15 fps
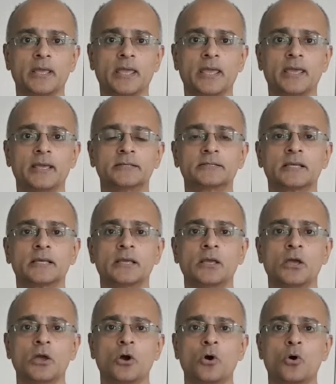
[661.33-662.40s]
is
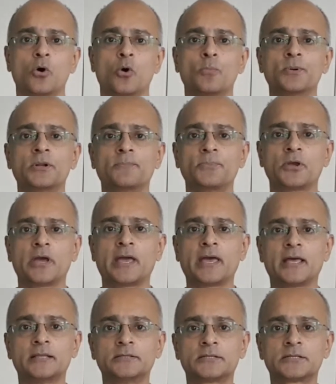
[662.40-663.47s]
open up your
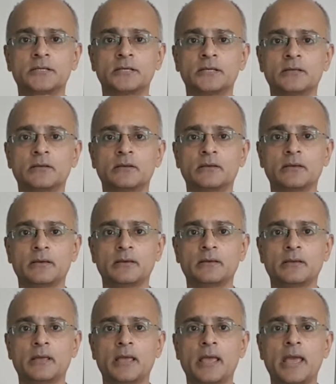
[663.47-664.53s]
hands
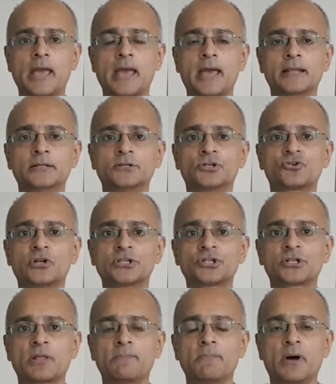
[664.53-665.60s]
and stretch
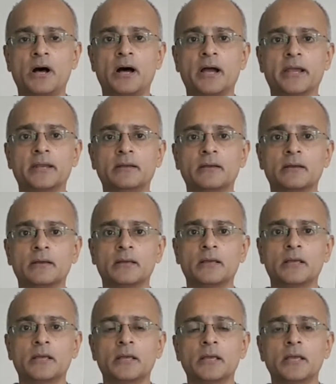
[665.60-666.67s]
them behind.
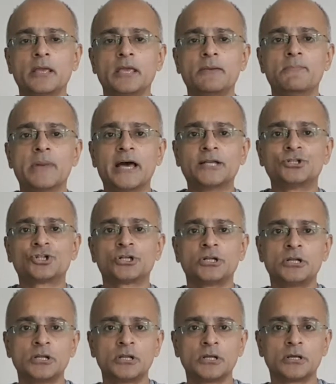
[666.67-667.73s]

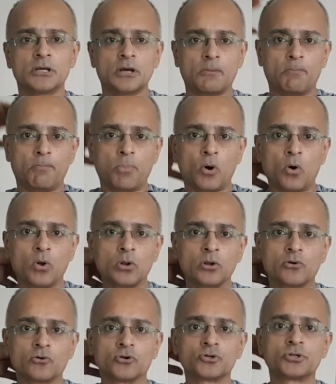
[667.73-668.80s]
Imagine a ball
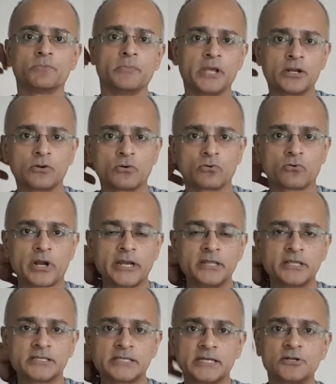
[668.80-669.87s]
or a tomato right in
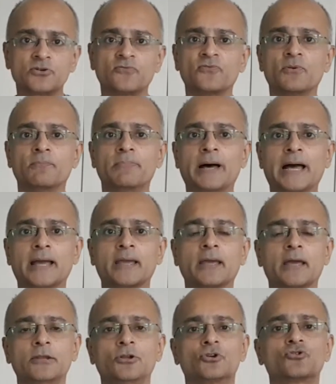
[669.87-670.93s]
the center of your back,
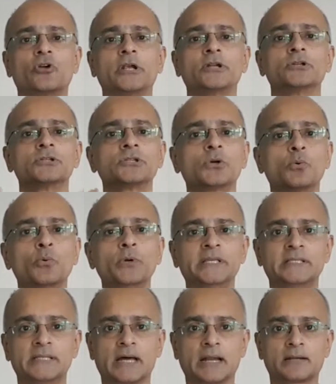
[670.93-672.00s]
and you're trying to
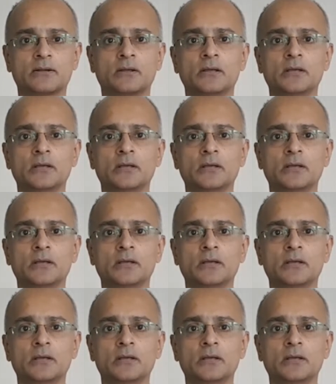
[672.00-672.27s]
squeeze that.